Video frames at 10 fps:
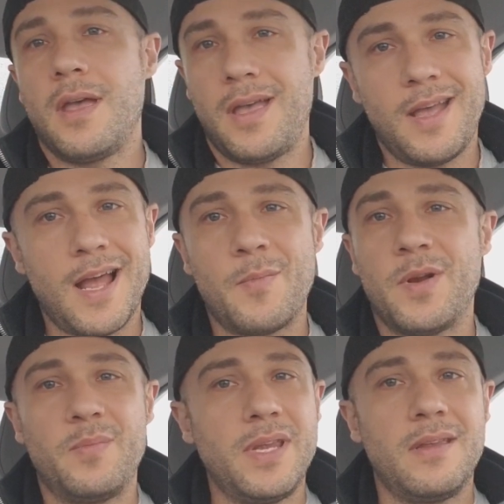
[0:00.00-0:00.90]
and I'm going
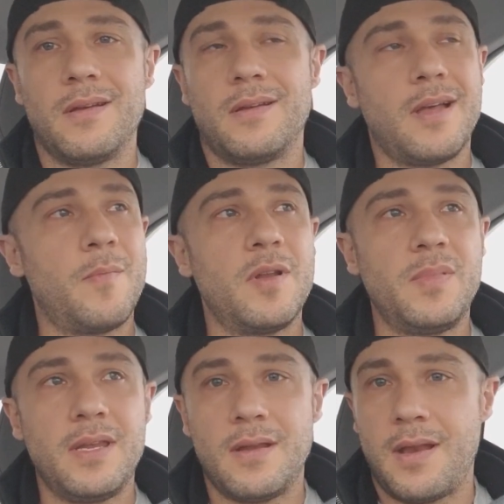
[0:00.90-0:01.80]
to beat you. I'm going to
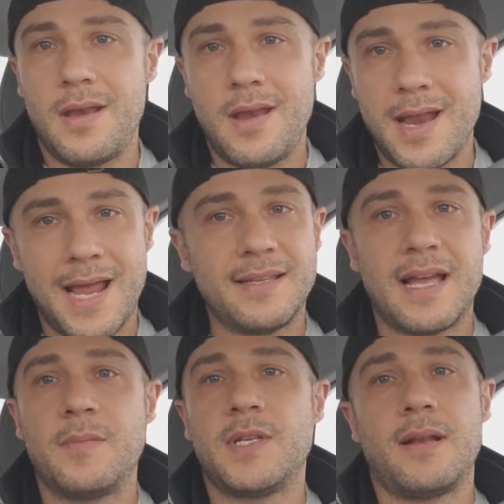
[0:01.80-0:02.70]
beat you 9
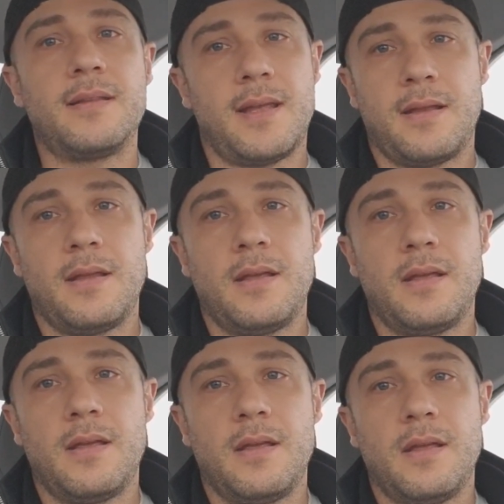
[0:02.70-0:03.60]
times out of 10.
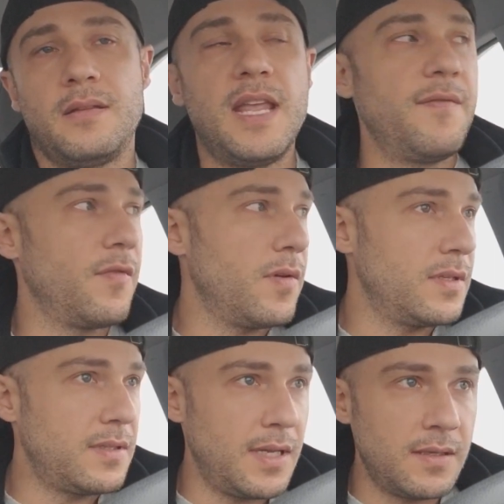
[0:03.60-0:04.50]
Take, for
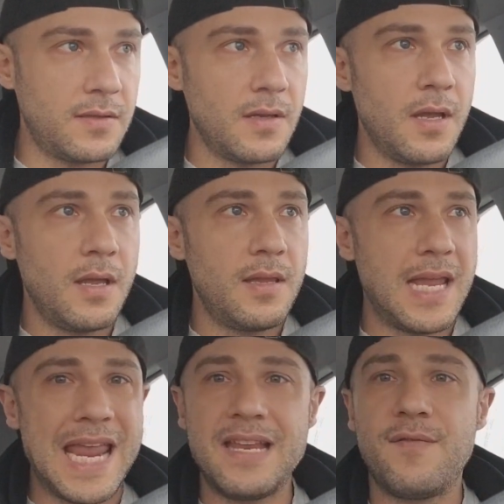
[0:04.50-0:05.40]
instance,
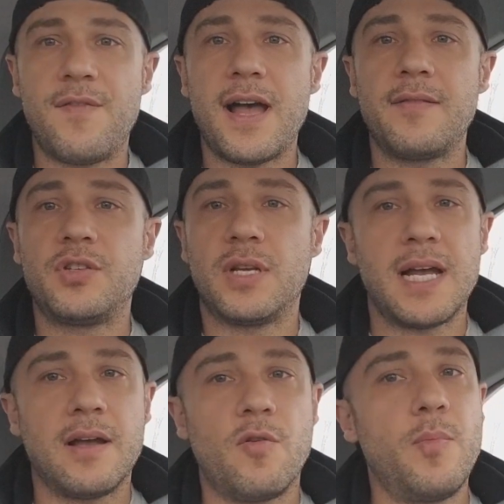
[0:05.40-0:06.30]
the 85
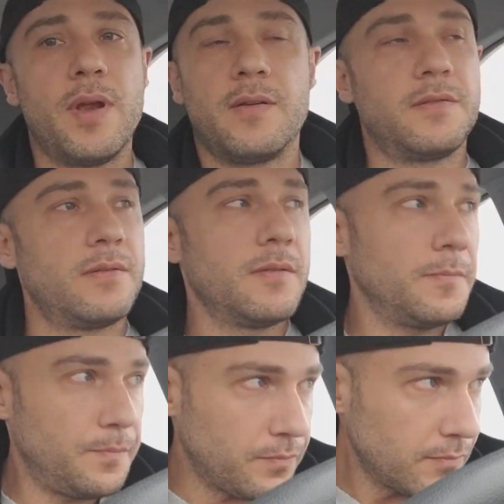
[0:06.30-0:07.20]
Chicago Bears.
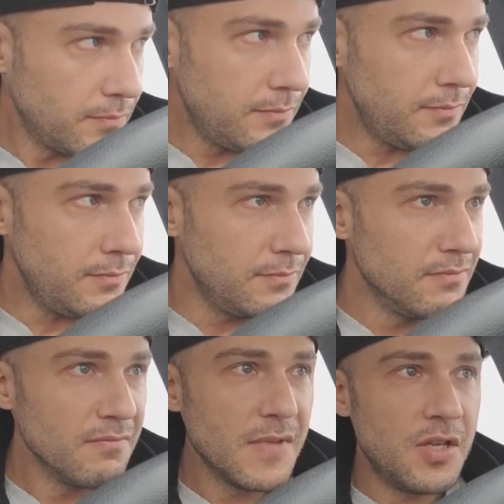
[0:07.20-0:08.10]

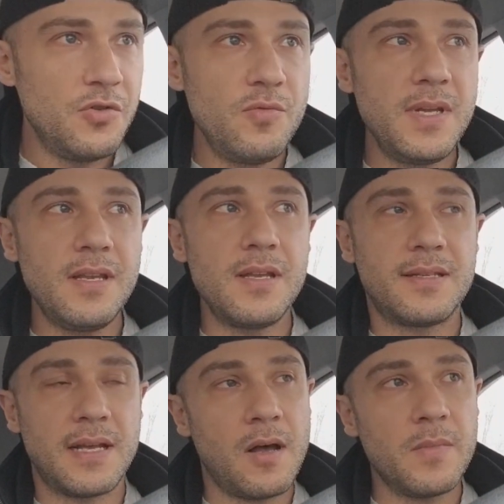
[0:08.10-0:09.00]
You mean to
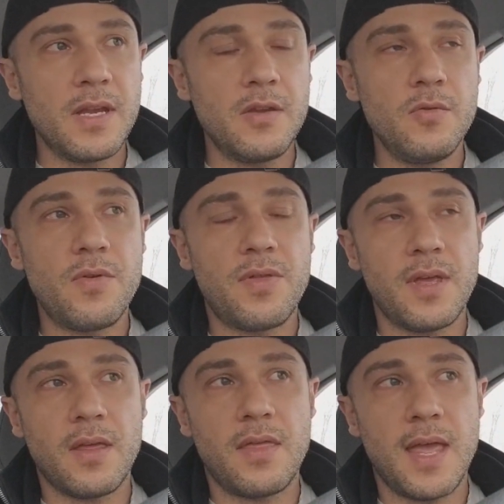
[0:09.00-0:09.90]
tell me you
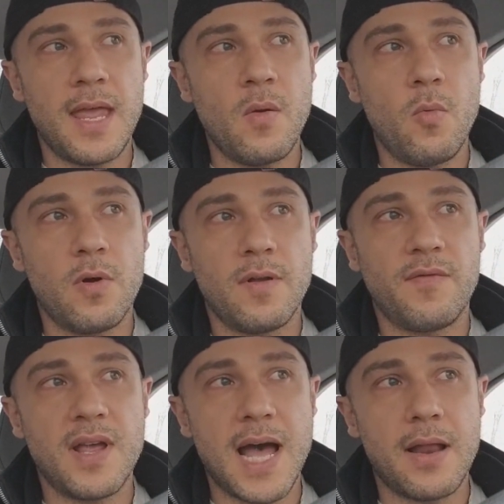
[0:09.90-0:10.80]
think they would
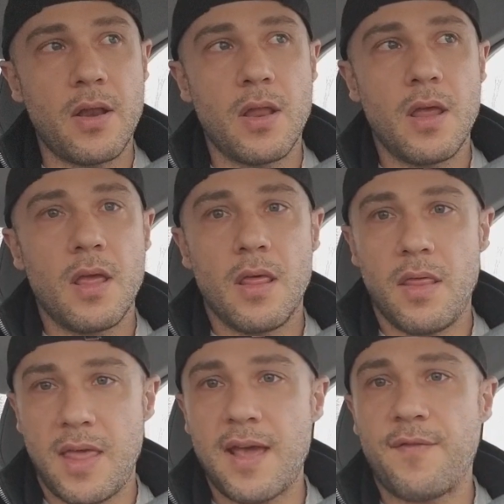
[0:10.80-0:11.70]
have gotten
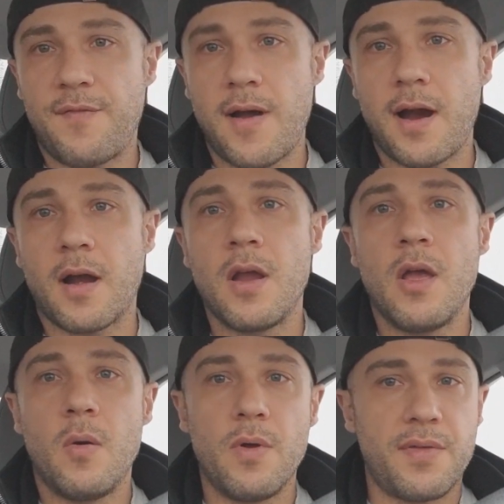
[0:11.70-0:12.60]
that far
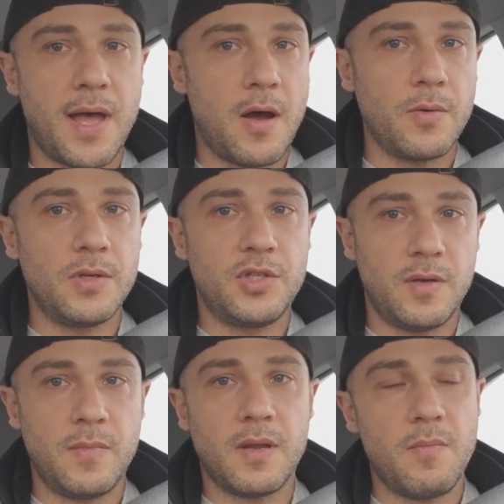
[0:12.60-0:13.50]
without
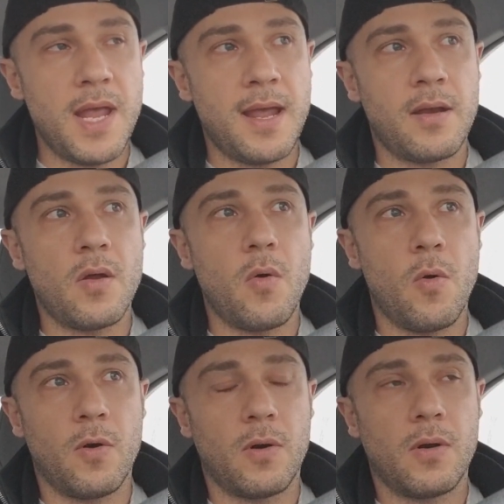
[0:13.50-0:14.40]
Jim McMahon
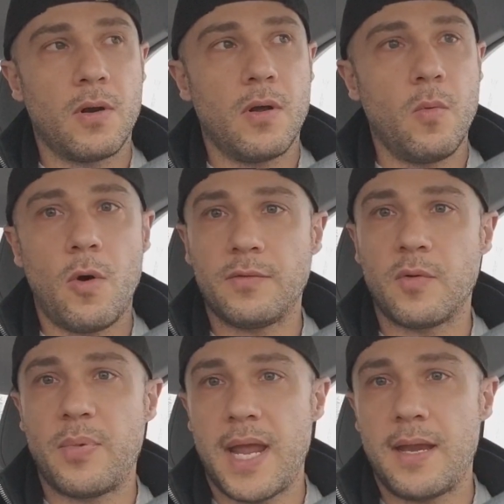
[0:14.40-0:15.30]
or
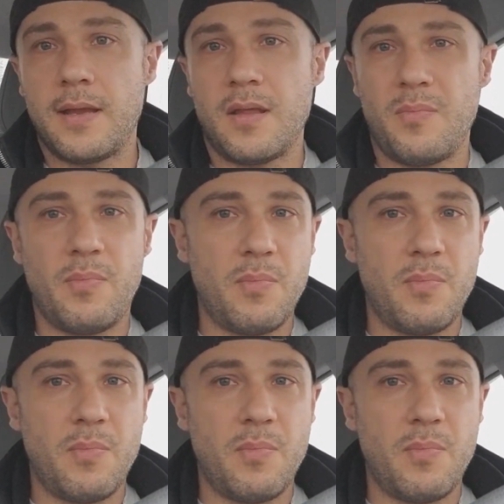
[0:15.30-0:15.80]
Walter Payton